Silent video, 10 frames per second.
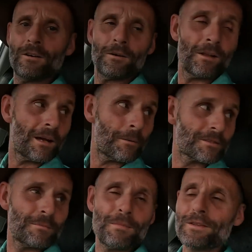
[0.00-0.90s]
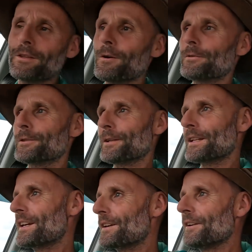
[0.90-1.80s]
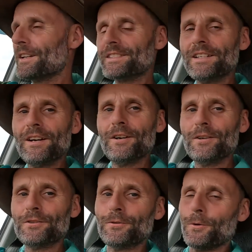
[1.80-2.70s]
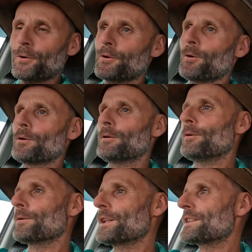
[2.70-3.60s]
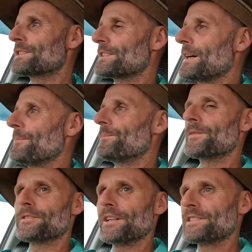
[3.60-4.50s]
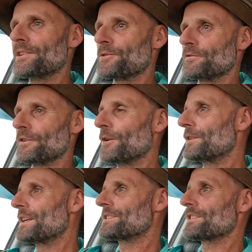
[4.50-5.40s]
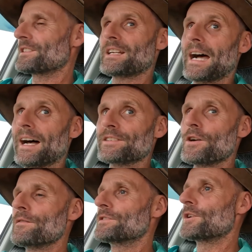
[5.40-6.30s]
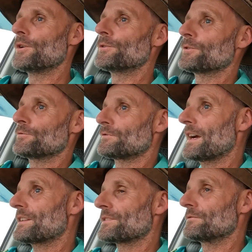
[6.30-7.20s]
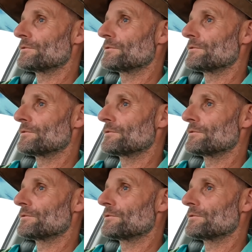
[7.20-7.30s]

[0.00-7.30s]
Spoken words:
Well, that was the mother lode right there, guys. Dotted all along this Great Central Road. There's just cars overturned and wrecks and